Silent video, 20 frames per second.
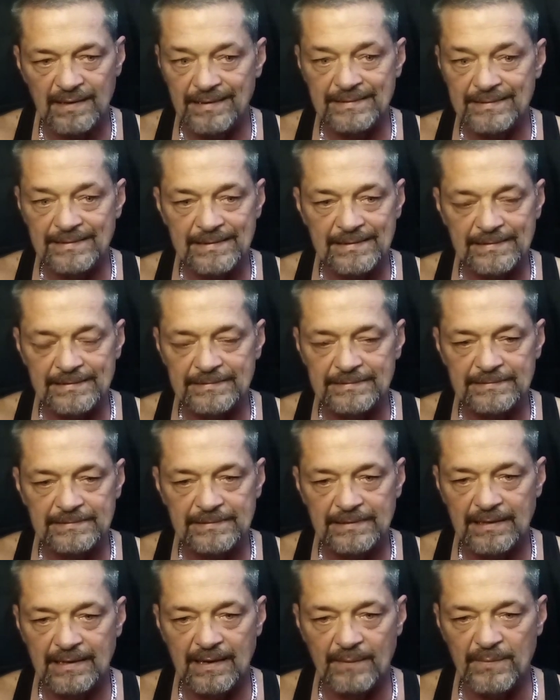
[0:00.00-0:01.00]
And uh,
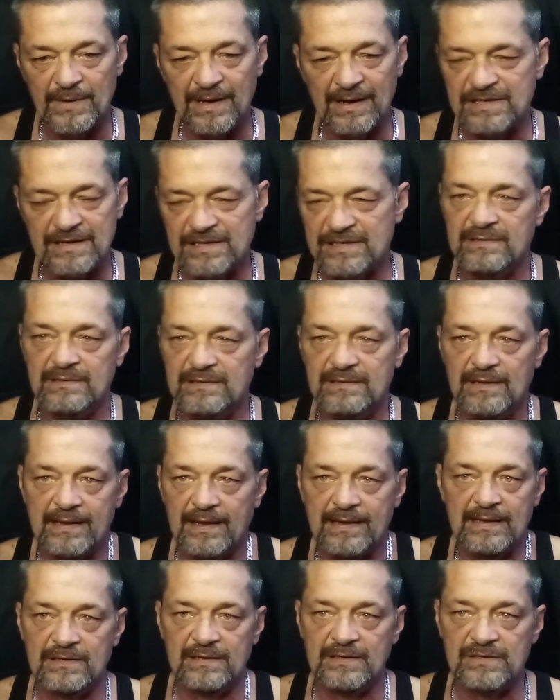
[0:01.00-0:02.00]
I mean, I just,
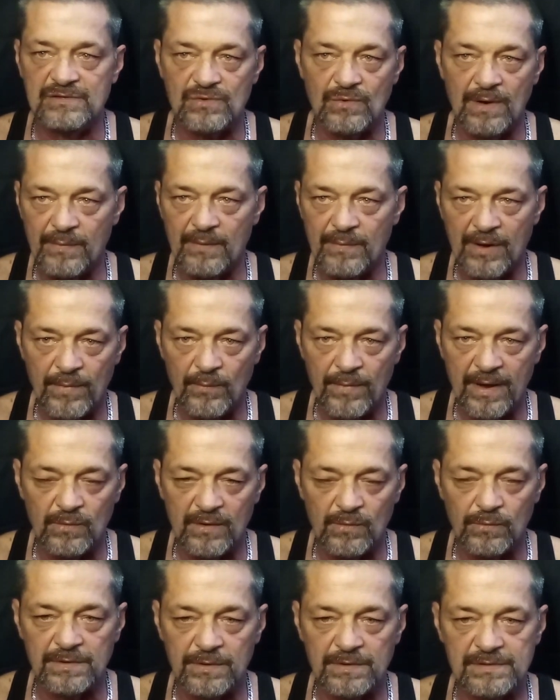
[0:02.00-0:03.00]
I can't describe how
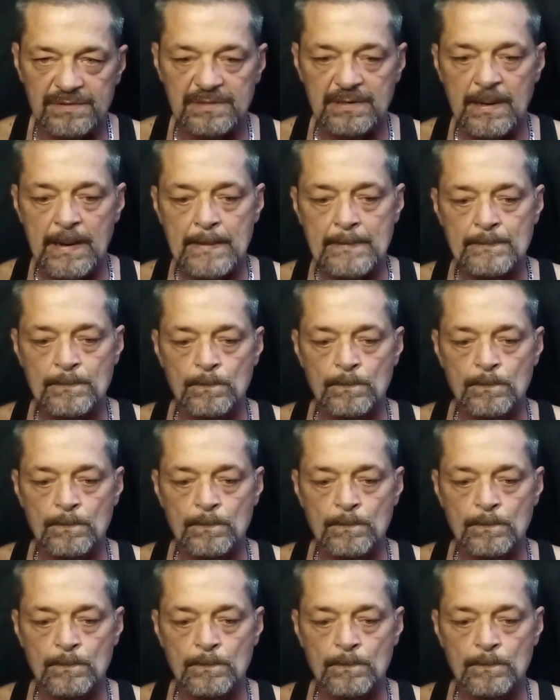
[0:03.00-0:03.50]
bad it was.